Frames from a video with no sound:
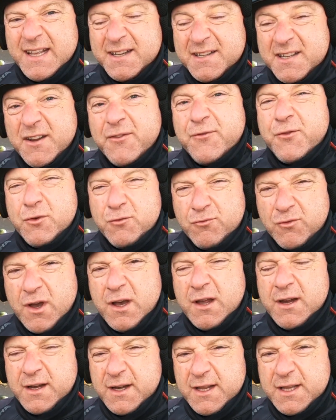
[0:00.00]
a different
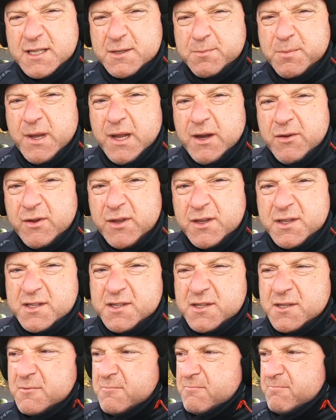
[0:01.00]
riding
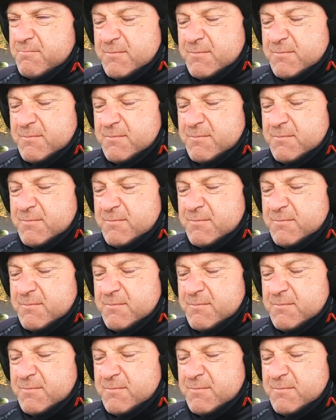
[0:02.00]
experience.